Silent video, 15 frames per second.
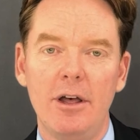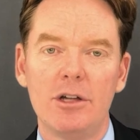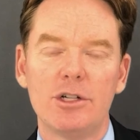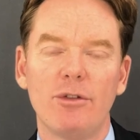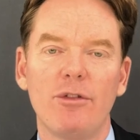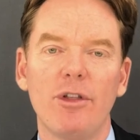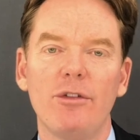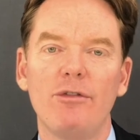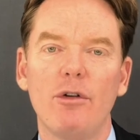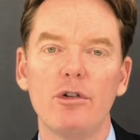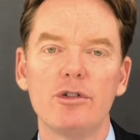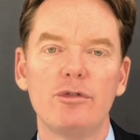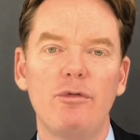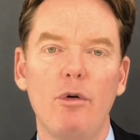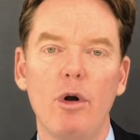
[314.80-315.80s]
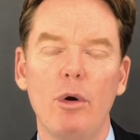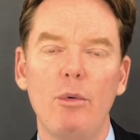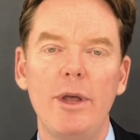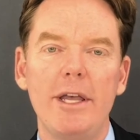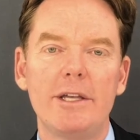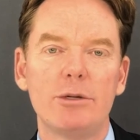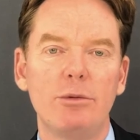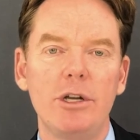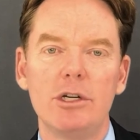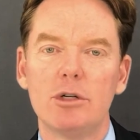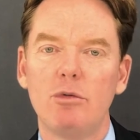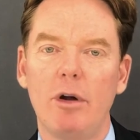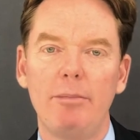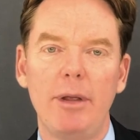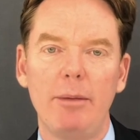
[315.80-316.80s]
So for the first 4 weeks, we
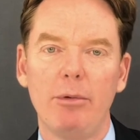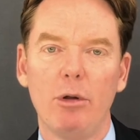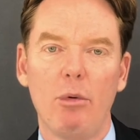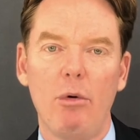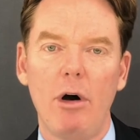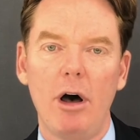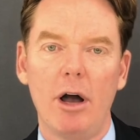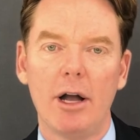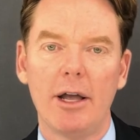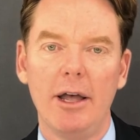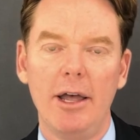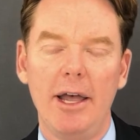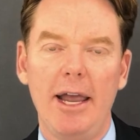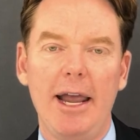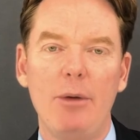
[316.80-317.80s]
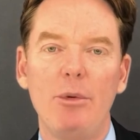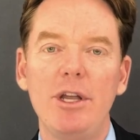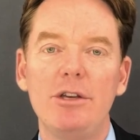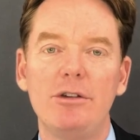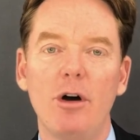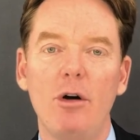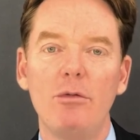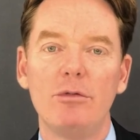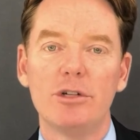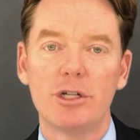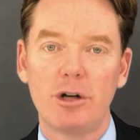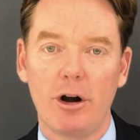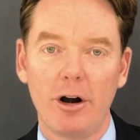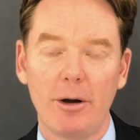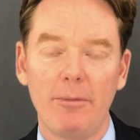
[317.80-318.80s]
just want people to walk, and we don't
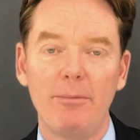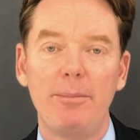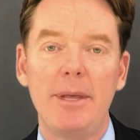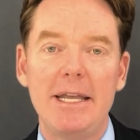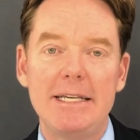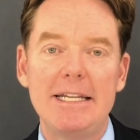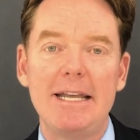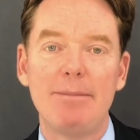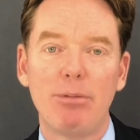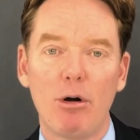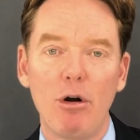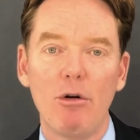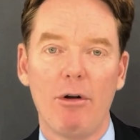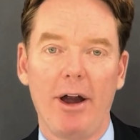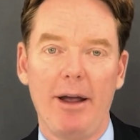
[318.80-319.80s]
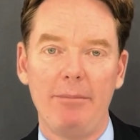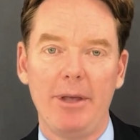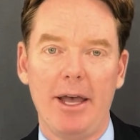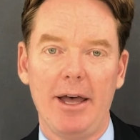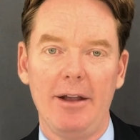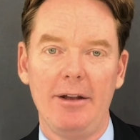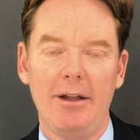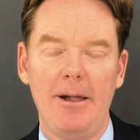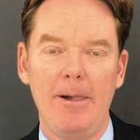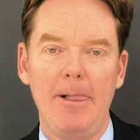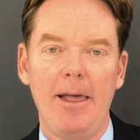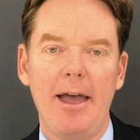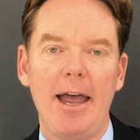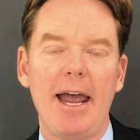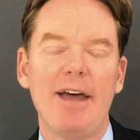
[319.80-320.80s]
start our PT program yet.
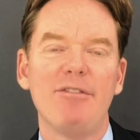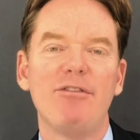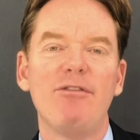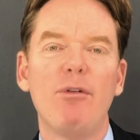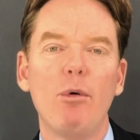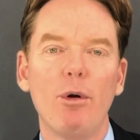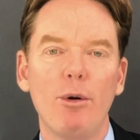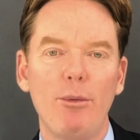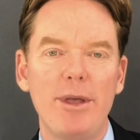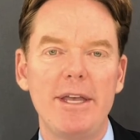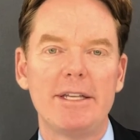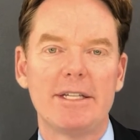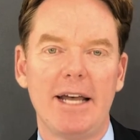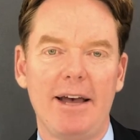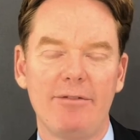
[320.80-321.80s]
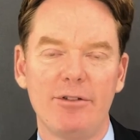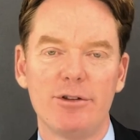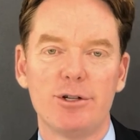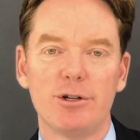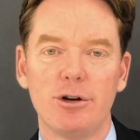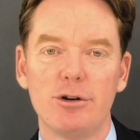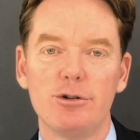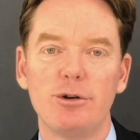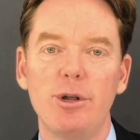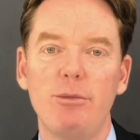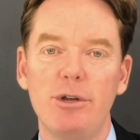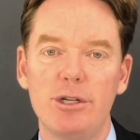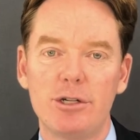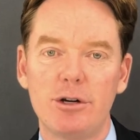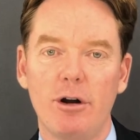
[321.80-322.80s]
At 4 weeks after the surgery,
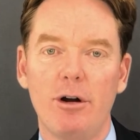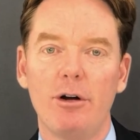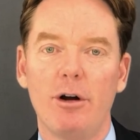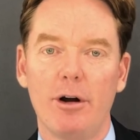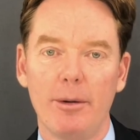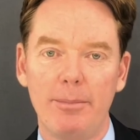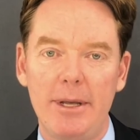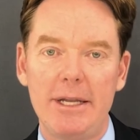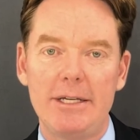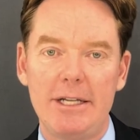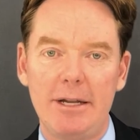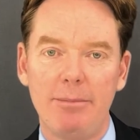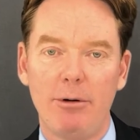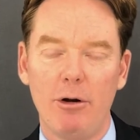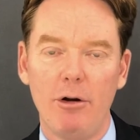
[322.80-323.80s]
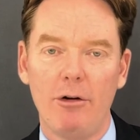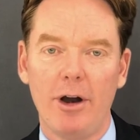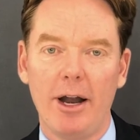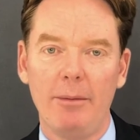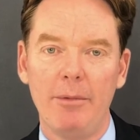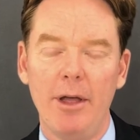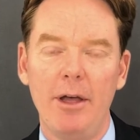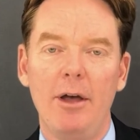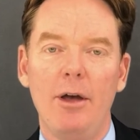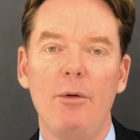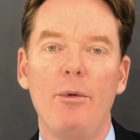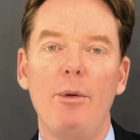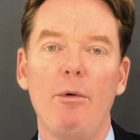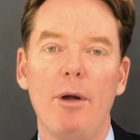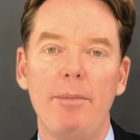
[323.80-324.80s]
we start our PT program.
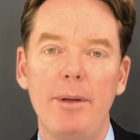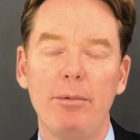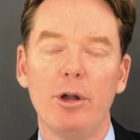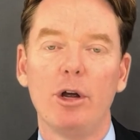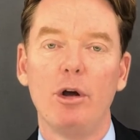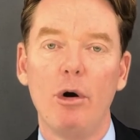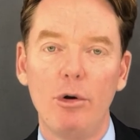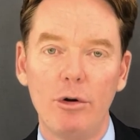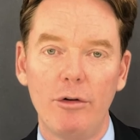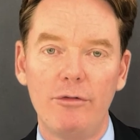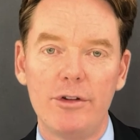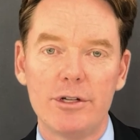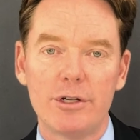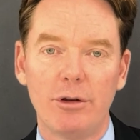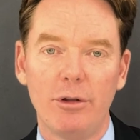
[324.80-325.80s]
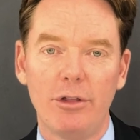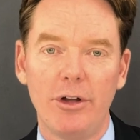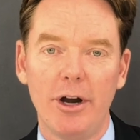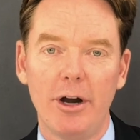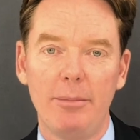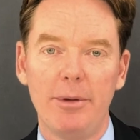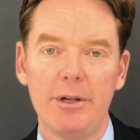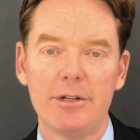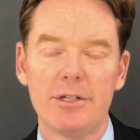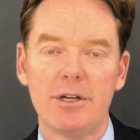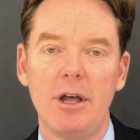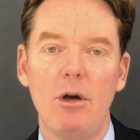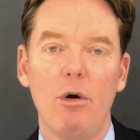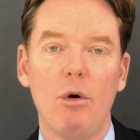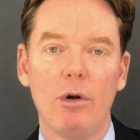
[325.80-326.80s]
We want people to go to a physical therapist,
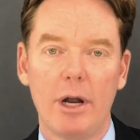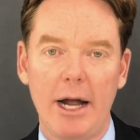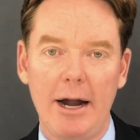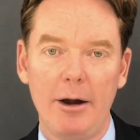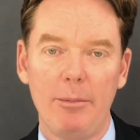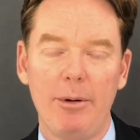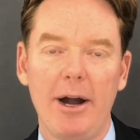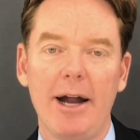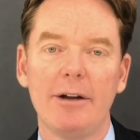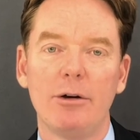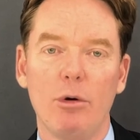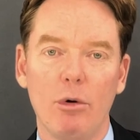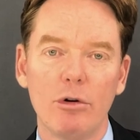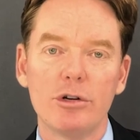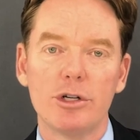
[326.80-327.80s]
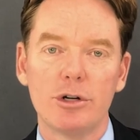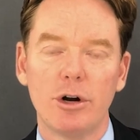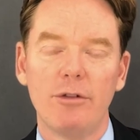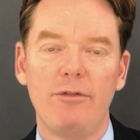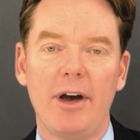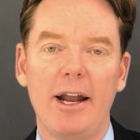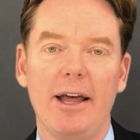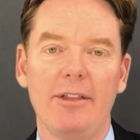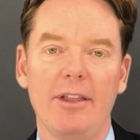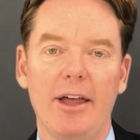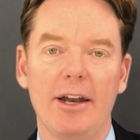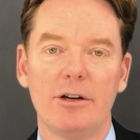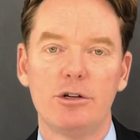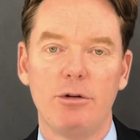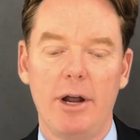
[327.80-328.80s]
chiropractor, or certified
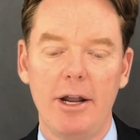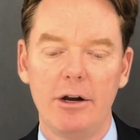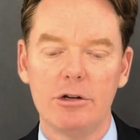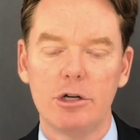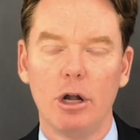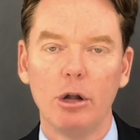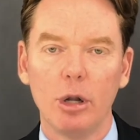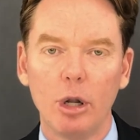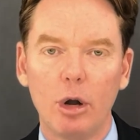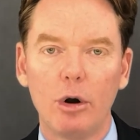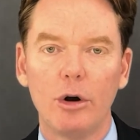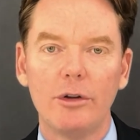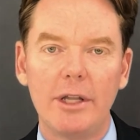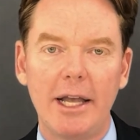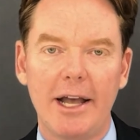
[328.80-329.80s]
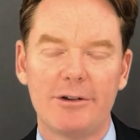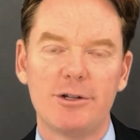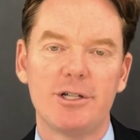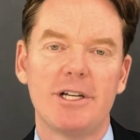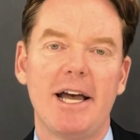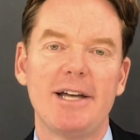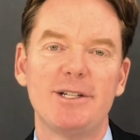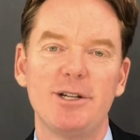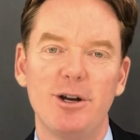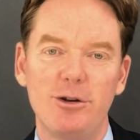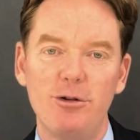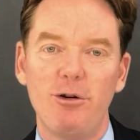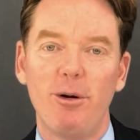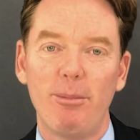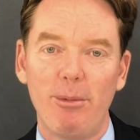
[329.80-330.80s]
athletic trainer to learn the exercise, to
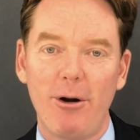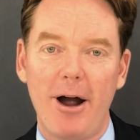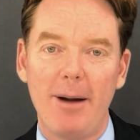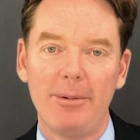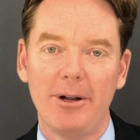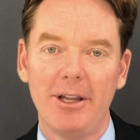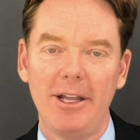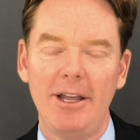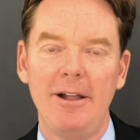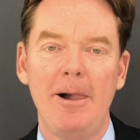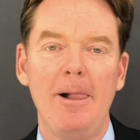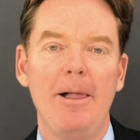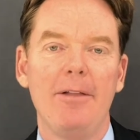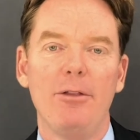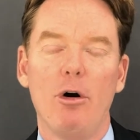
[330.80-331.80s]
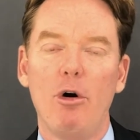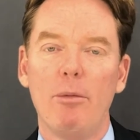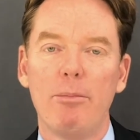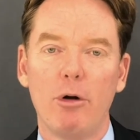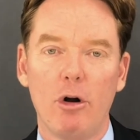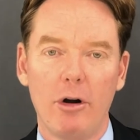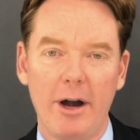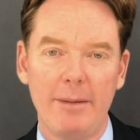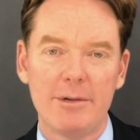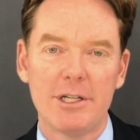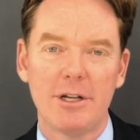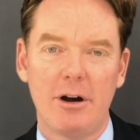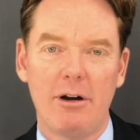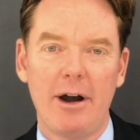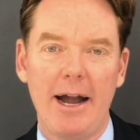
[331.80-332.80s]
do them properly. The whole program is
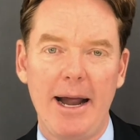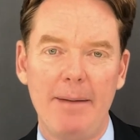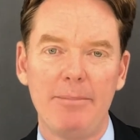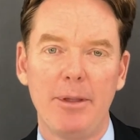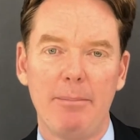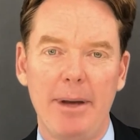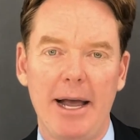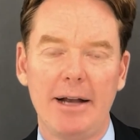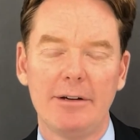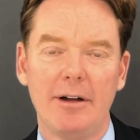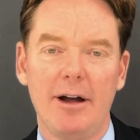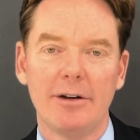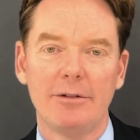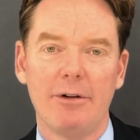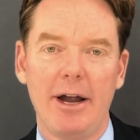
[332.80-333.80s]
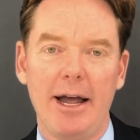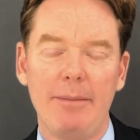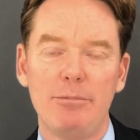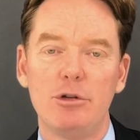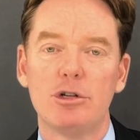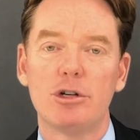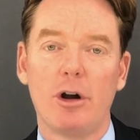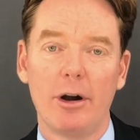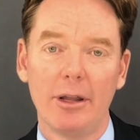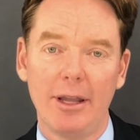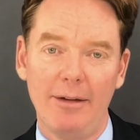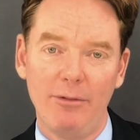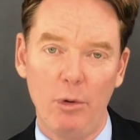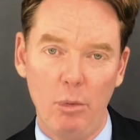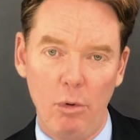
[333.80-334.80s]
in our app, the Back Doctor app. You start at
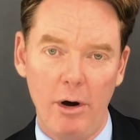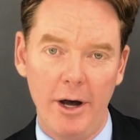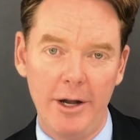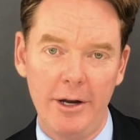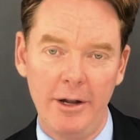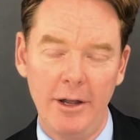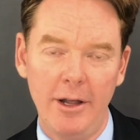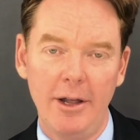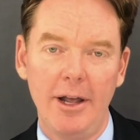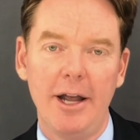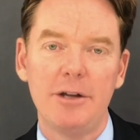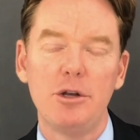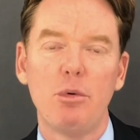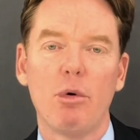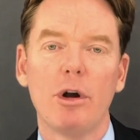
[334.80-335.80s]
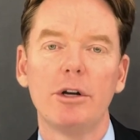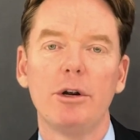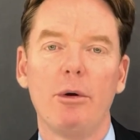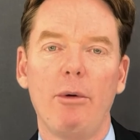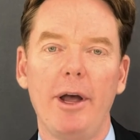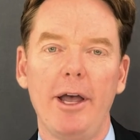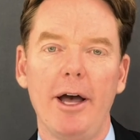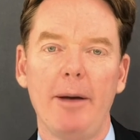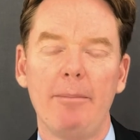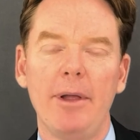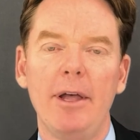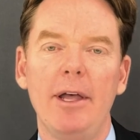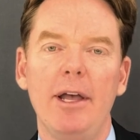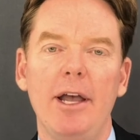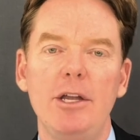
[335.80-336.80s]
level 1 and you work your way up.
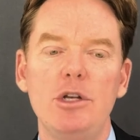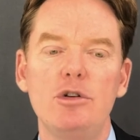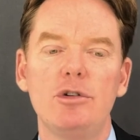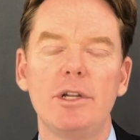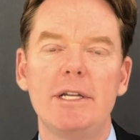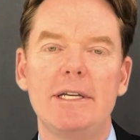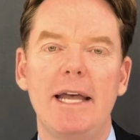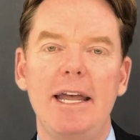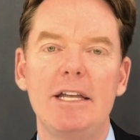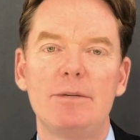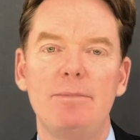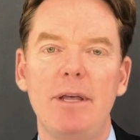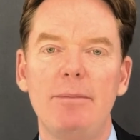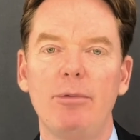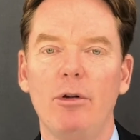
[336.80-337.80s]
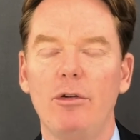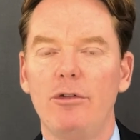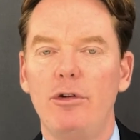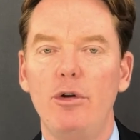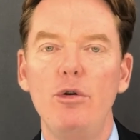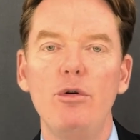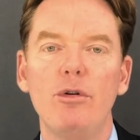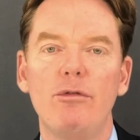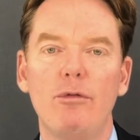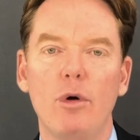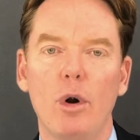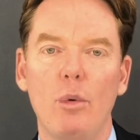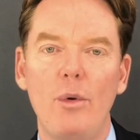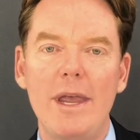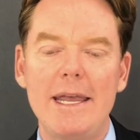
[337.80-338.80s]
It usually takes people 2 to
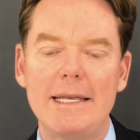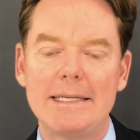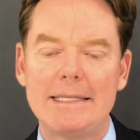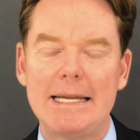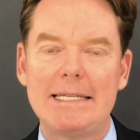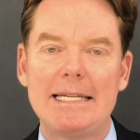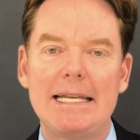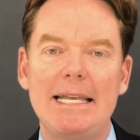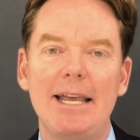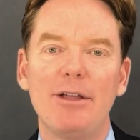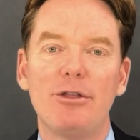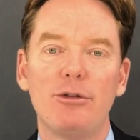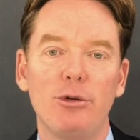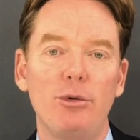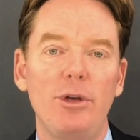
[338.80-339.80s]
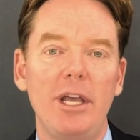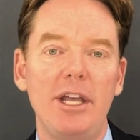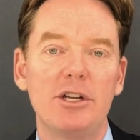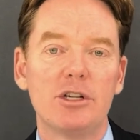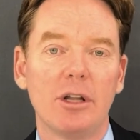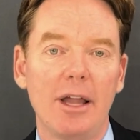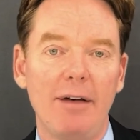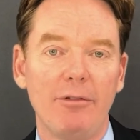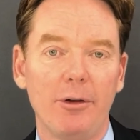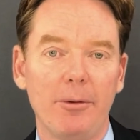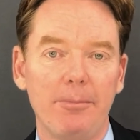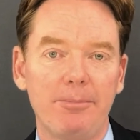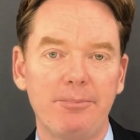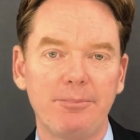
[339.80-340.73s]
4 weeks to get through each level.